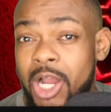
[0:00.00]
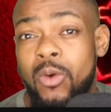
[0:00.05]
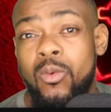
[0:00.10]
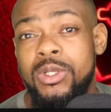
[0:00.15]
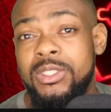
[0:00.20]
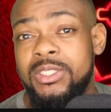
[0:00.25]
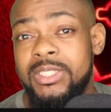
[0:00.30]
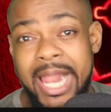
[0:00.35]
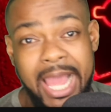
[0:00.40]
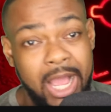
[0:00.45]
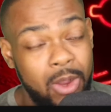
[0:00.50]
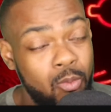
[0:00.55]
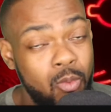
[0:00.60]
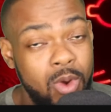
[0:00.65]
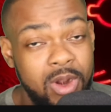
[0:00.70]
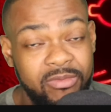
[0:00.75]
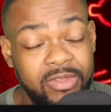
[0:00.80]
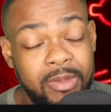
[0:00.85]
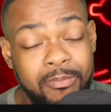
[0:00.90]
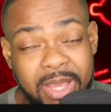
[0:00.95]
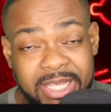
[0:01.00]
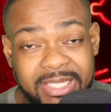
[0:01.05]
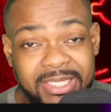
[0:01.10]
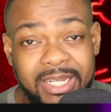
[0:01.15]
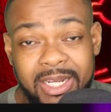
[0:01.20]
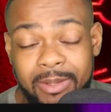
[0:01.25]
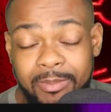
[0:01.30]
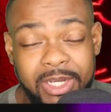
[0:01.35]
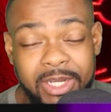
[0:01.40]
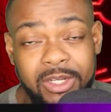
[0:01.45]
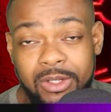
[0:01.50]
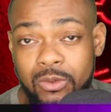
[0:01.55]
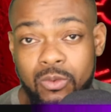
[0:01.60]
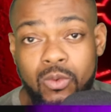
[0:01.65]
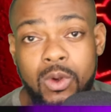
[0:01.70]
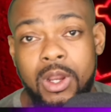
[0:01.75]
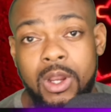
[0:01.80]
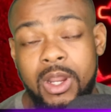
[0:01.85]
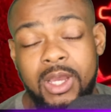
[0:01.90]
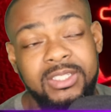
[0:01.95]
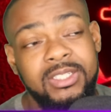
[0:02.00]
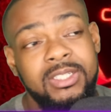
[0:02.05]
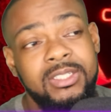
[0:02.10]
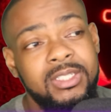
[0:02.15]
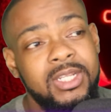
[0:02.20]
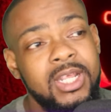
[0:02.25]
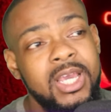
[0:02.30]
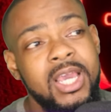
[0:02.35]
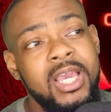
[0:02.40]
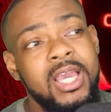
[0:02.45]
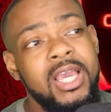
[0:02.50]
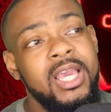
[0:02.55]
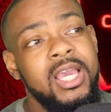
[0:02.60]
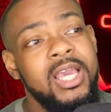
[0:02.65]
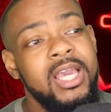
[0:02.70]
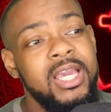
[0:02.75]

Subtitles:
Xhaka was like one of the best centre mid in the world last season.